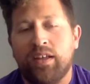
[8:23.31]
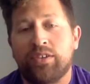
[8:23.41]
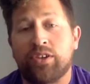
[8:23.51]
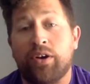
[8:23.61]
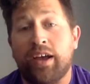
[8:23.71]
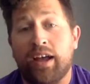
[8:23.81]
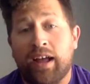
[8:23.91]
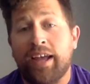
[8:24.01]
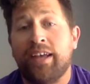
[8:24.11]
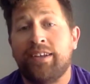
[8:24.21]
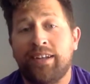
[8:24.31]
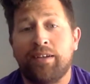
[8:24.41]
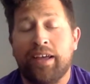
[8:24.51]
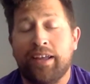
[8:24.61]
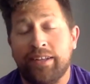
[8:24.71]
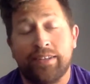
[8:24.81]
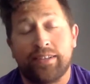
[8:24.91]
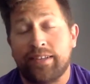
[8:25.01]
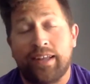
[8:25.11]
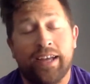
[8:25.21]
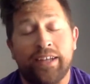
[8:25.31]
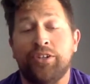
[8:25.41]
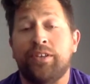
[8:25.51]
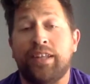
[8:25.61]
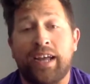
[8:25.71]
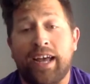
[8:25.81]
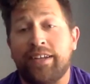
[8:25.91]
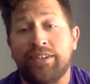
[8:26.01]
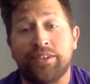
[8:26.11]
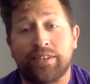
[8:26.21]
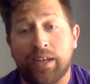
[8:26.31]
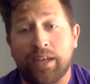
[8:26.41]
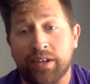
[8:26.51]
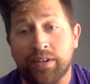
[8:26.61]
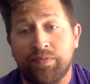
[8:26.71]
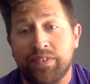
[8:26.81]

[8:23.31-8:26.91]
So I ended up, and I knew that I had to do something.